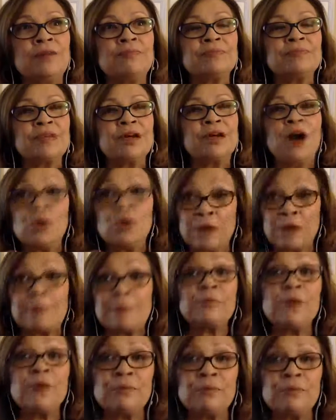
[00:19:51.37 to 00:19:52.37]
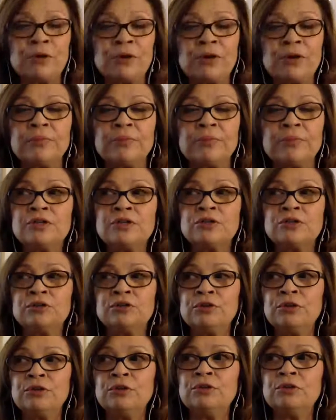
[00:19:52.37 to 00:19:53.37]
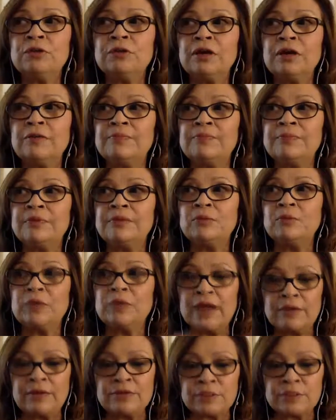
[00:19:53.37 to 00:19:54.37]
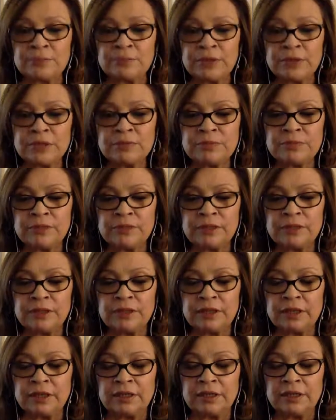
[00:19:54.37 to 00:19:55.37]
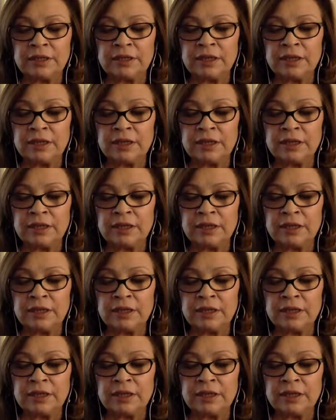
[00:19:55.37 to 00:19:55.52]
a wraparound program. So you know, when I was a principal, and